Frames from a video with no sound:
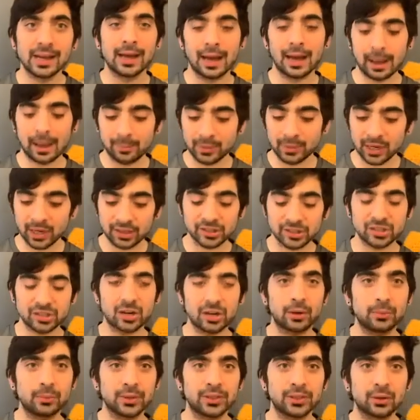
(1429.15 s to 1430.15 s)
I'm going to
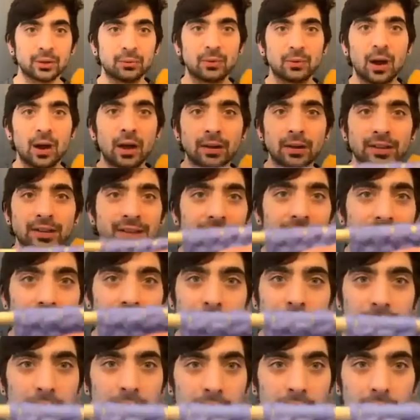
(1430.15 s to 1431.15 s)
start with the wrong side
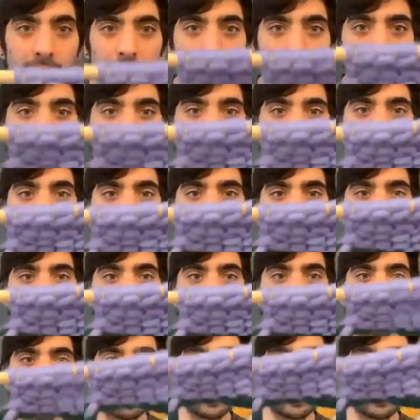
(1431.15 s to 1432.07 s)
row, which is the